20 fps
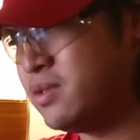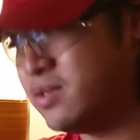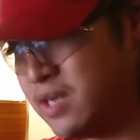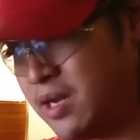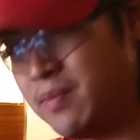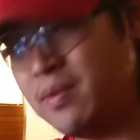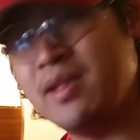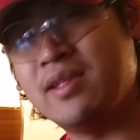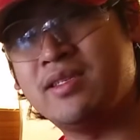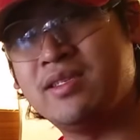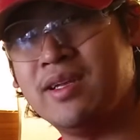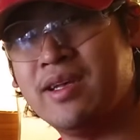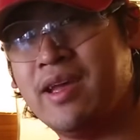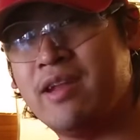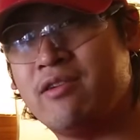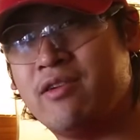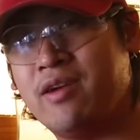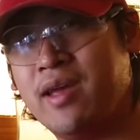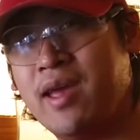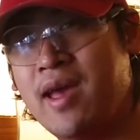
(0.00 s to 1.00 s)
10 minutes
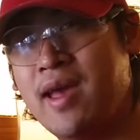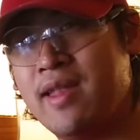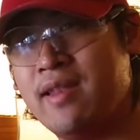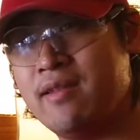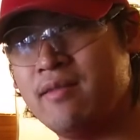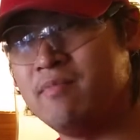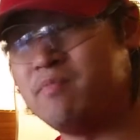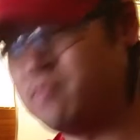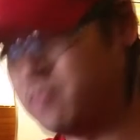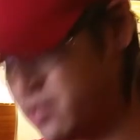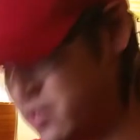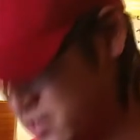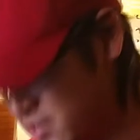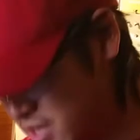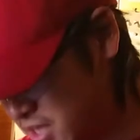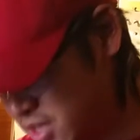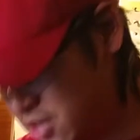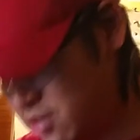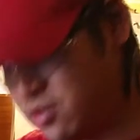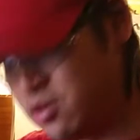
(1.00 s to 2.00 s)
later again,
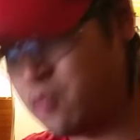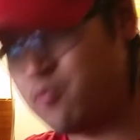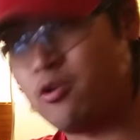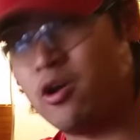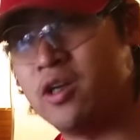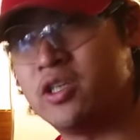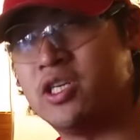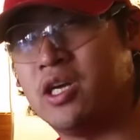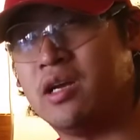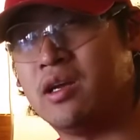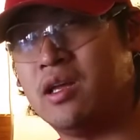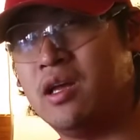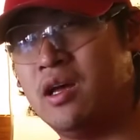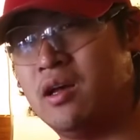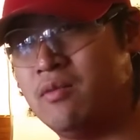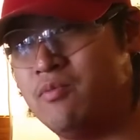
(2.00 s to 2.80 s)
still no product.